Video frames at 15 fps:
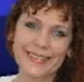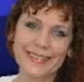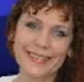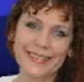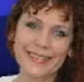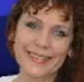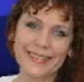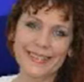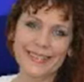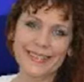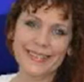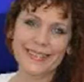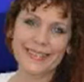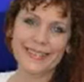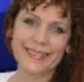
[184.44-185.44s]

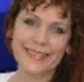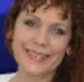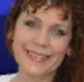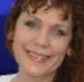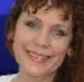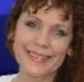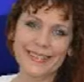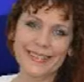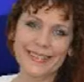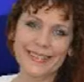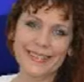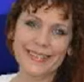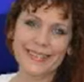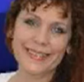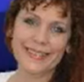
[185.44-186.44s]

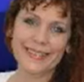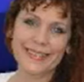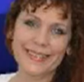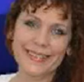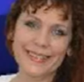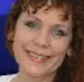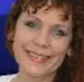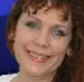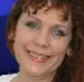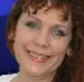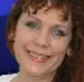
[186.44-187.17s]
[no speech]